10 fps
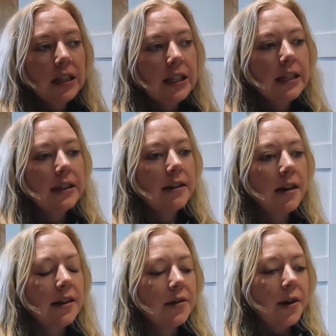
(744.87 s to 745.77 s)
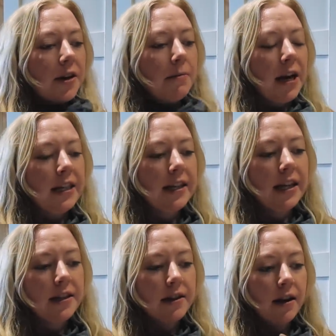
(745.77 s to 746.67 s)
is uh, so I could
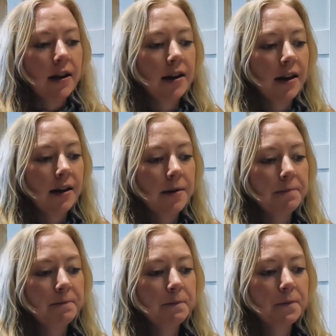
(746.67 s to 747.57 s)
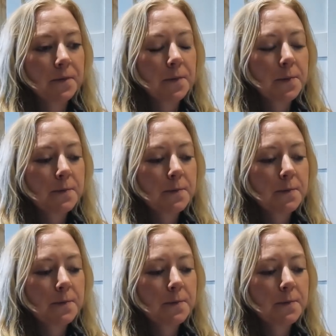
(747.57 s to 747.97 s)
meditate on um,